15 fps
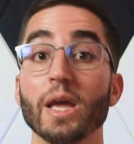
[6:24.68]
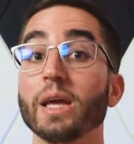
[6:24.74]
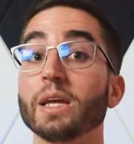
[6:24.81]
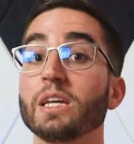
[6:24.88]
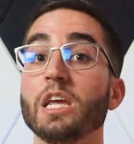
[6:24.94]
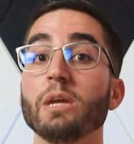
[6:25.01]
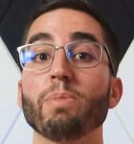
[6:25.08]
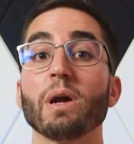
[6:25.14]

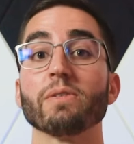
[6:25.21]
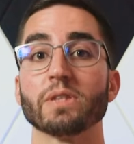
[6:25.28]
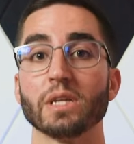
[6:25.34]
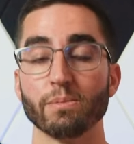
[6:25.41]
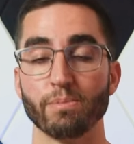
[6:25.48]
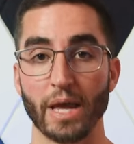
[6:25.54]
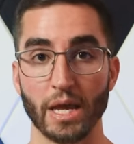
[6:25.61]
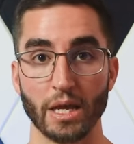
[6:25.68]
keep everything
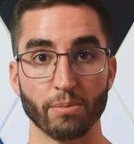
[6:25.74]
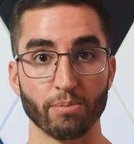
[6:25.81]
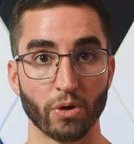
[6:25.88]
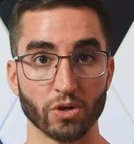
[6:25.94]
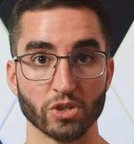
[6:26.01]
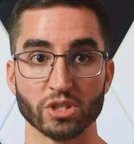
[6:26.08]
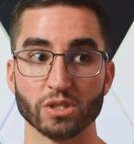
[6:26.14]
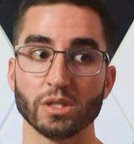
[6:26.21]
paid
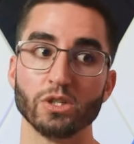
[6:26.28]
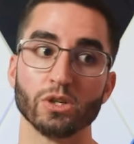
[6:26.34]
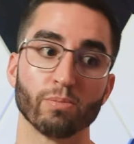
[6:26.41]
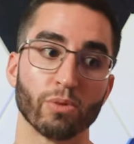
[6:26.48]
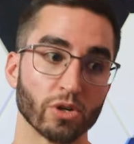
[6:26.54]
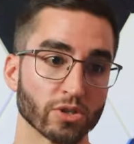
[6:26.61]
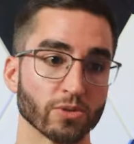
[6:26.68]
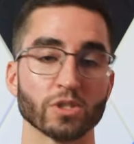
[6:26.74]
personally. Your
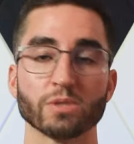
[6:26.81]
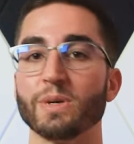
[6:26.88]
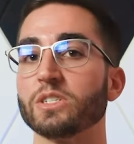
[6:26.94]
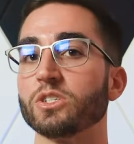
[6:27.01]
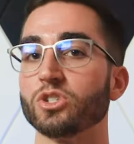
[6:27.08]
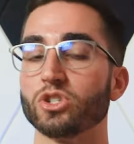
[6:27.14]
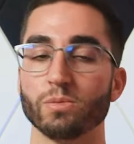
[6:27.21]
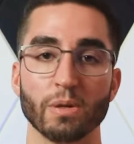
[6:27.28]
personal expenses
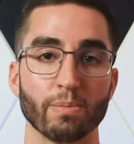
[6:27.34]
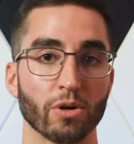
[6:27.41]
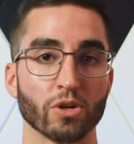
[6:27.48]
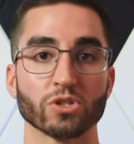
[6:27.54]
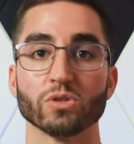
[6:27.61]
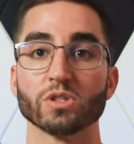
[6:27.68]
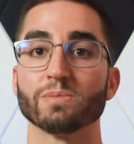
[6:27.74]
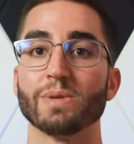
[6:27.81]
should be personal
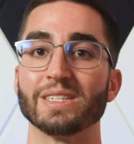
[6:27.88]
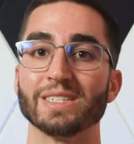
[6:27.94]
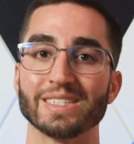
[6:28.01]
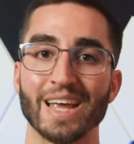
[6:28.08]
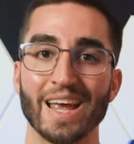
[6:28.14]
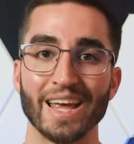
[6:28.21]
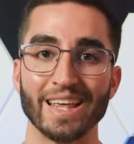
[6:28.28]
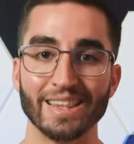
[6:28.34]
expenses.
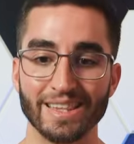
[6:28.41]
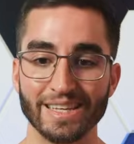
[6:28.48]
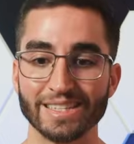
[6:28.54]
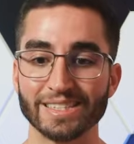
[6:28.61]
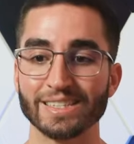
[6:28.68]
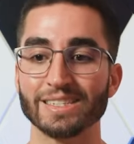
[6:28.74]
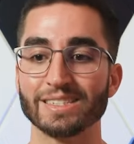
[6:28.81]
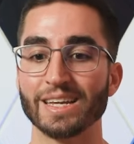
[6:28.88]
This
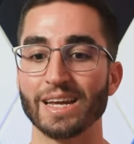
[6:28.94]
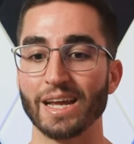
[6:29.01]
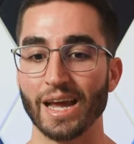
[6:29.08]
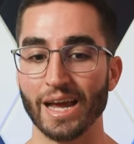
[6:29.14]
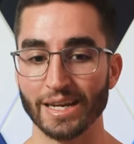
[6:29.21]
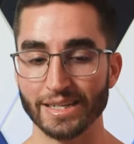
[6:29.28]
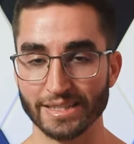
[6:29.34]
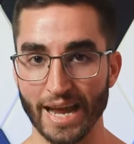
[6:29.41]
is a
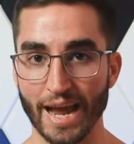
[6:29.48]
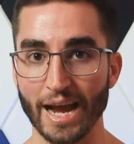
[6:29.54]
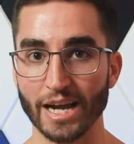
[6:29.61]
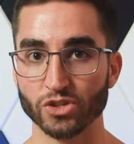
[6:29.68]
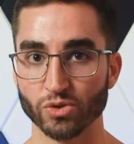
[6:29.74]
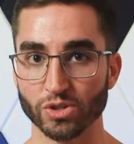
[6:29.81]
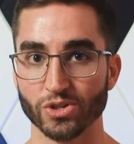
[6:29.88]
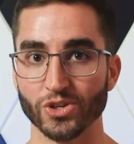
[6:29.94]
tax
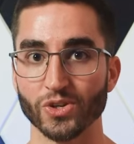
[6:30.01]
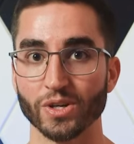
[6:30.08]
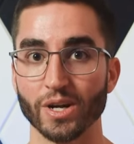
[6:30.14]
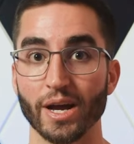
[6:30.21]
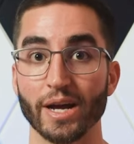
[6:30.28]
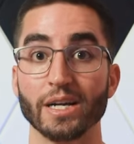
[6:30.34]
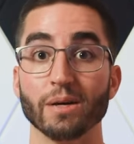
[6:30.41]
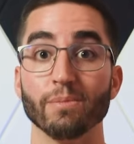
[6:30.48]
return
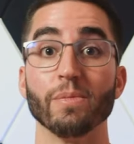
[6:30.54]
item.